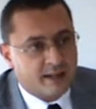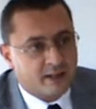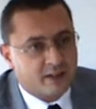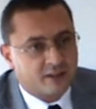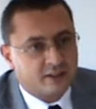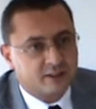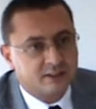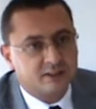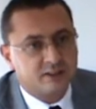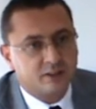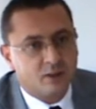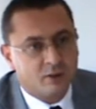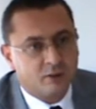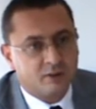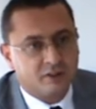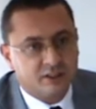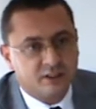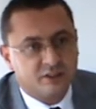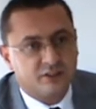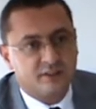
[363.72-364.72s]
bankers
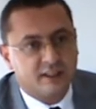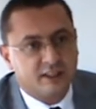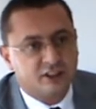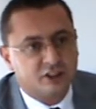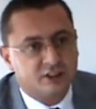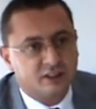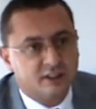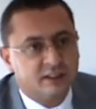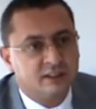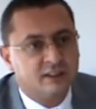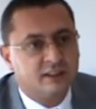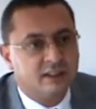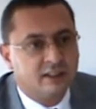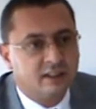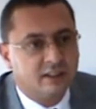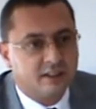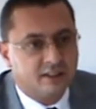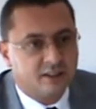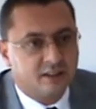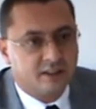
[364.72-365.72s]
on the international
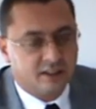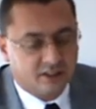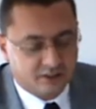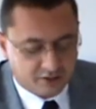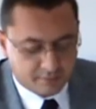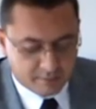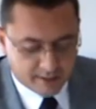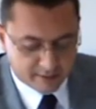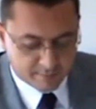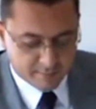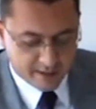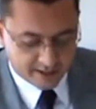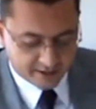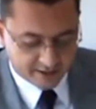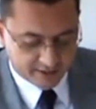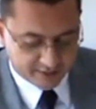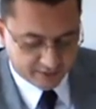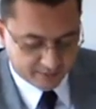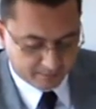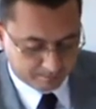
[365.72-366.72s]
uh, interbank
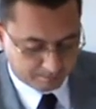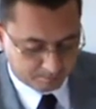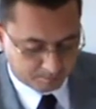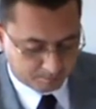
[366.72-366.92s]
market.